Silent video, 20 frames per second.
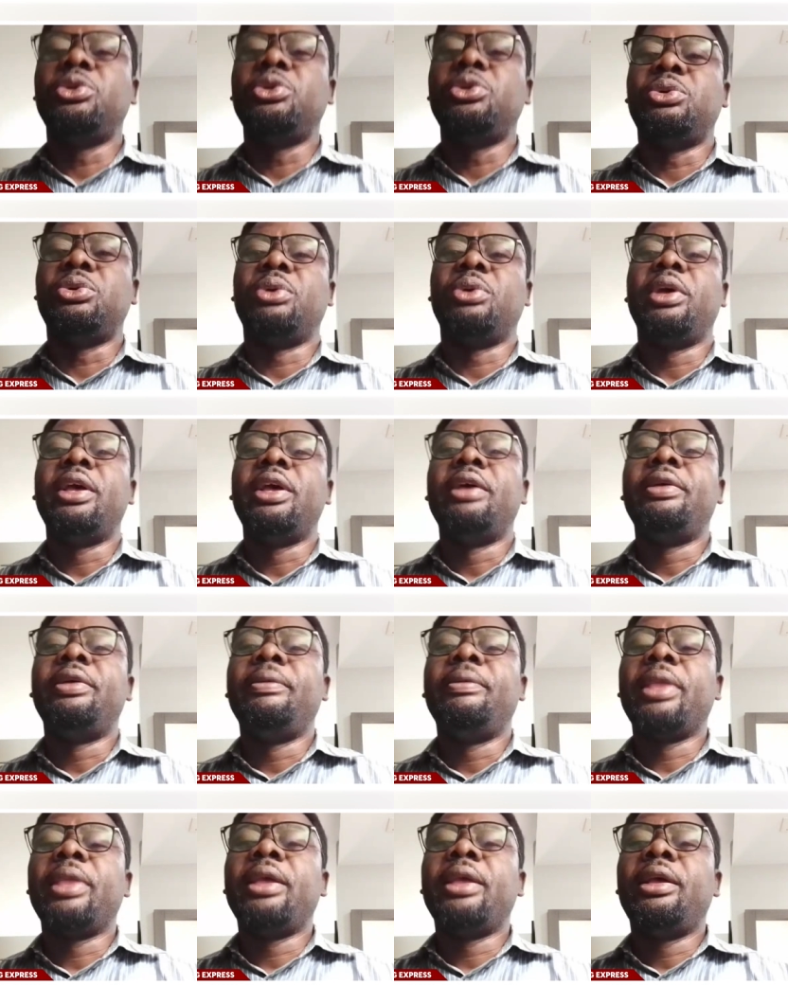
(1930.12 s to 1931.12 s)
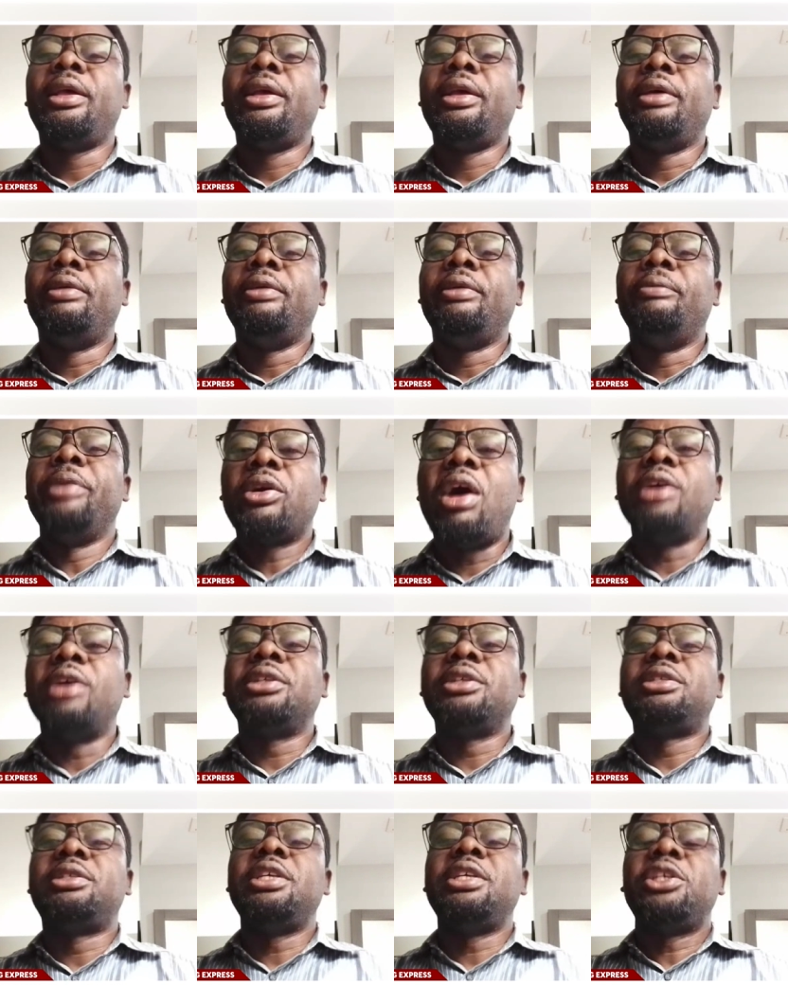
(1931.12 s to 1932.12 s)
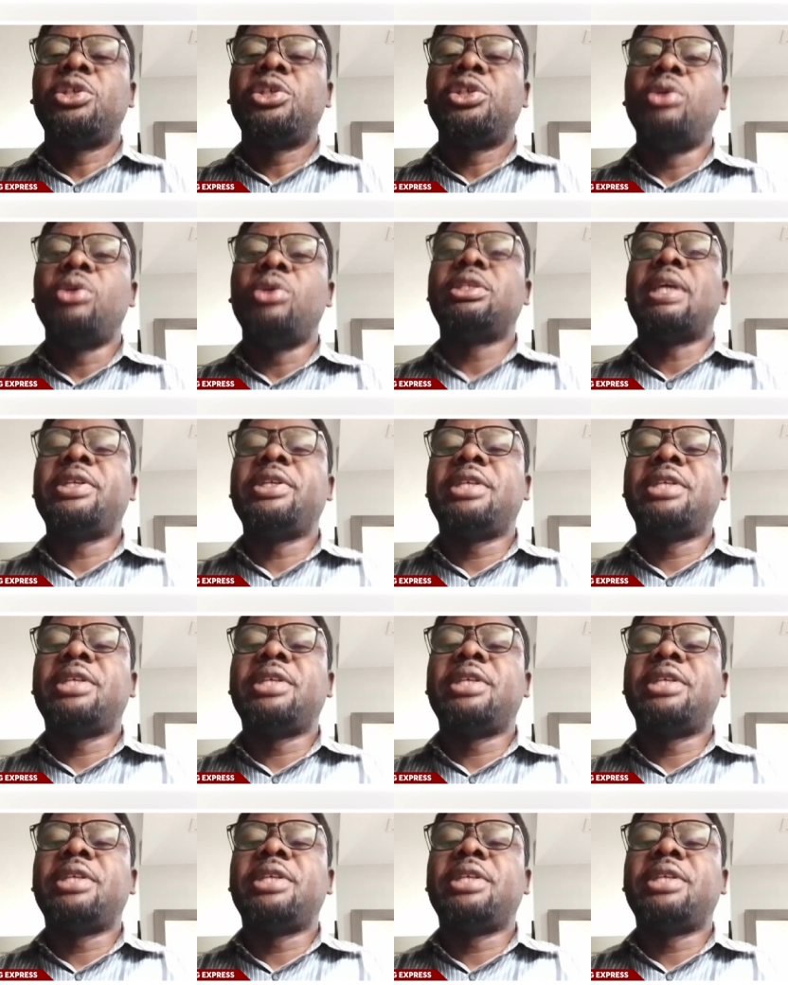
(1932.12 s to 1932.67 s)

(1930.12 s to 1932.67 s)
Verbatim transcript: you. Because this shows that the